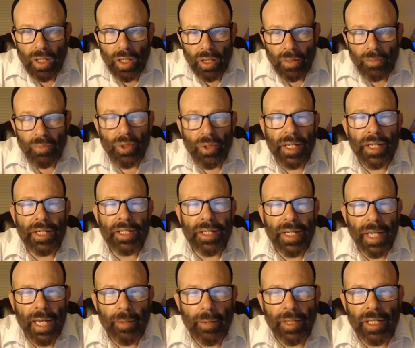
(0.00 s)
The
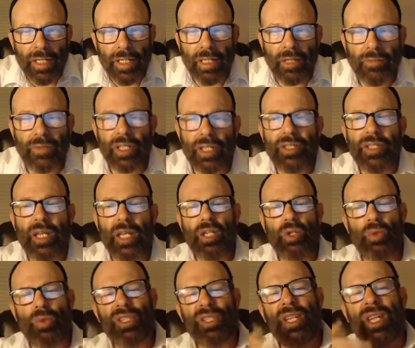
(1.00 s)
pre-Adamic
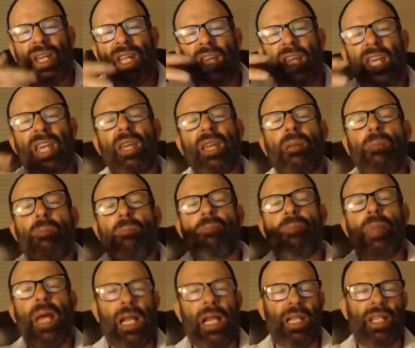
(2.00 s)
civilization was an
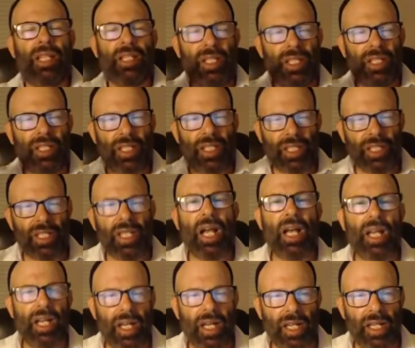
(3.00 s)
imbalanced
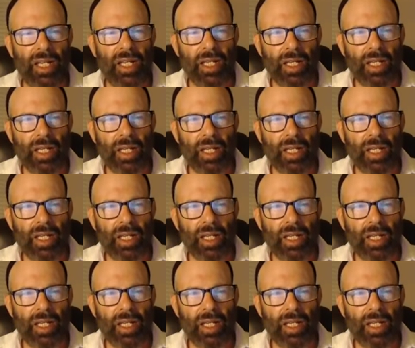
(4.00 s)
society.